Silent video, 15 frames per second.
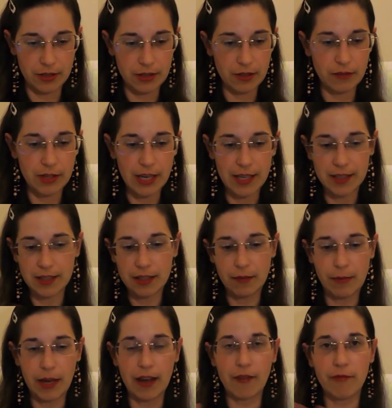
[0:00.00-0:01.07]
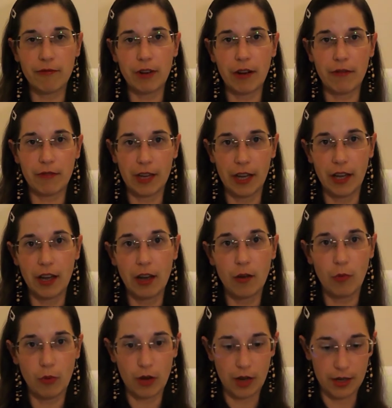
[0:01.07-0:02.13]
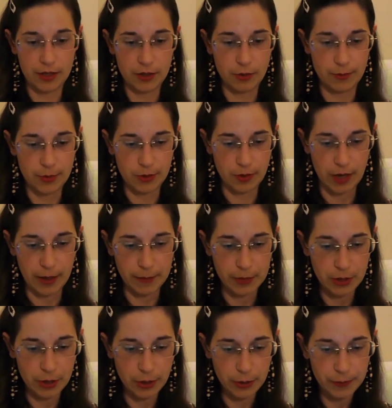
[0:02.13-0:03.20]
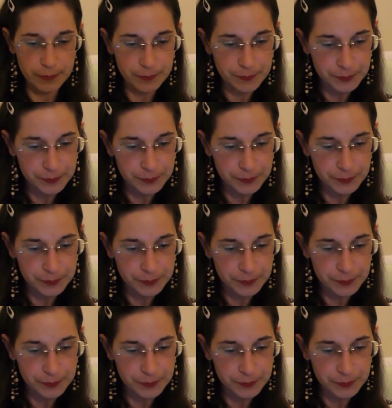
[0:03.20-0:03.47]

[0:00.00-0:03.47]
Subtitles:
So that's about roughly what I subscribe to.